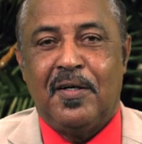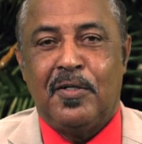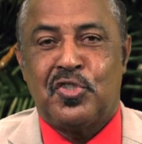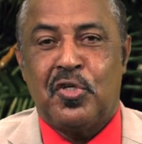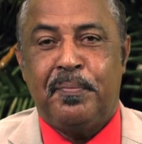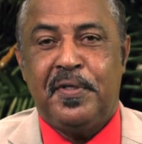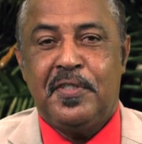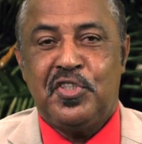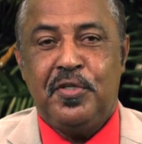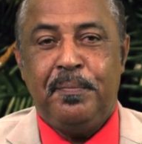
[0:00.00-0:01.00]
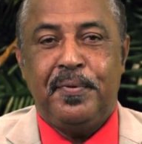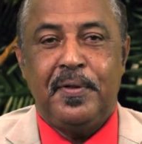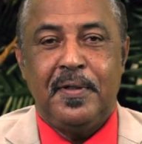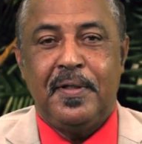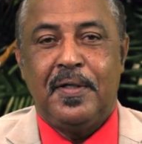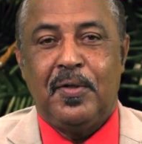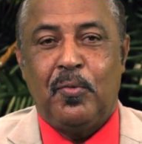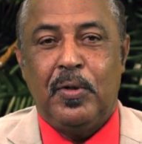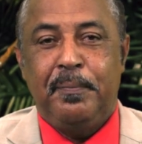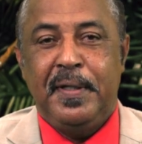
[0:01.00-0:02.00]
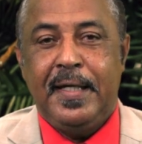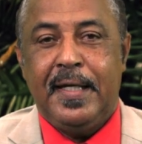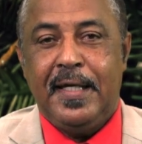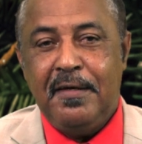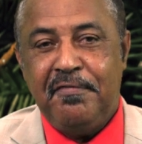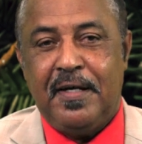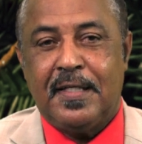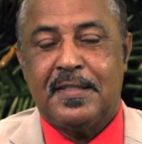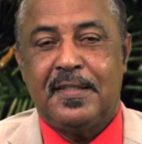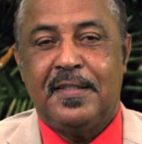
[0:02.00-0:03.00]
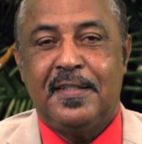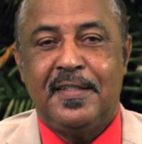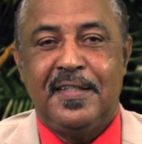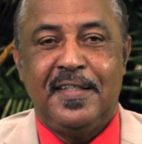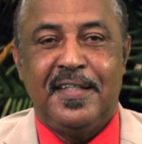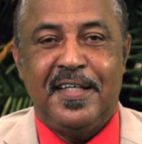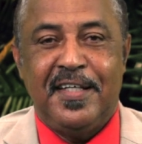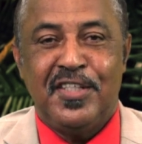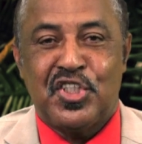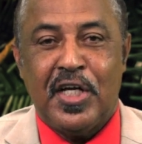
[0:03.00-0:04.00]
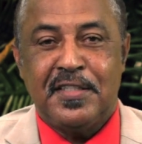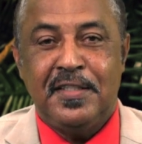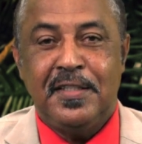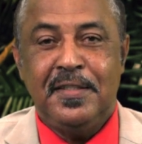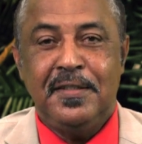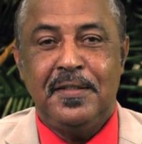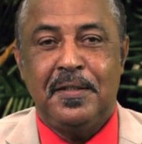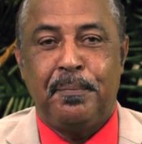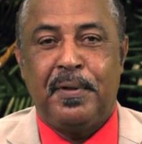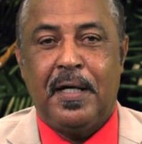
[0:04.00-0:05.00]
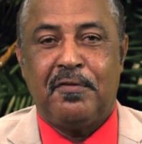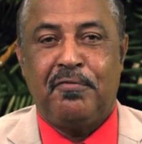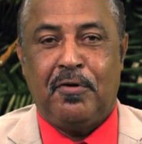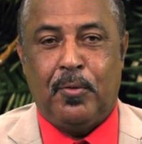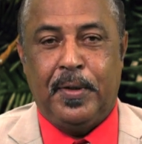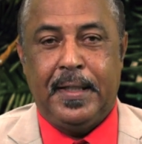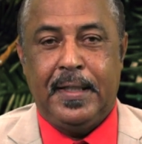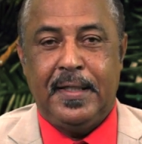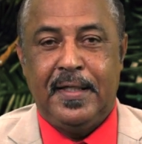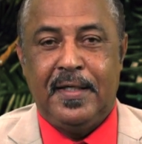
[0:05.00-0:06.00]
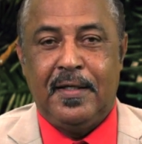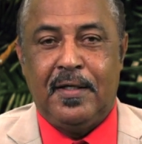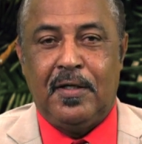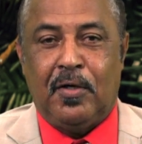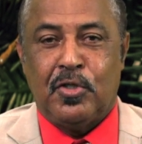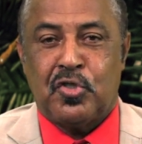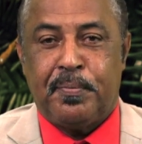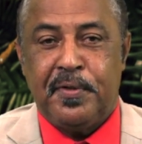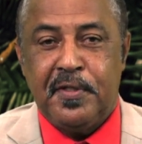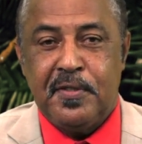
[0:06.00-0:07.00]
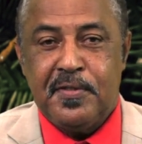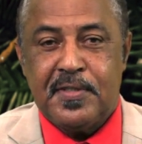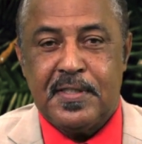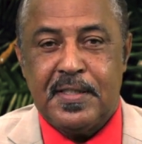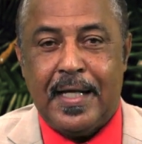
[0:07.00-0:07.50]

Entrepreneurship will be a key factor in charting the path forward. Entrepreneurs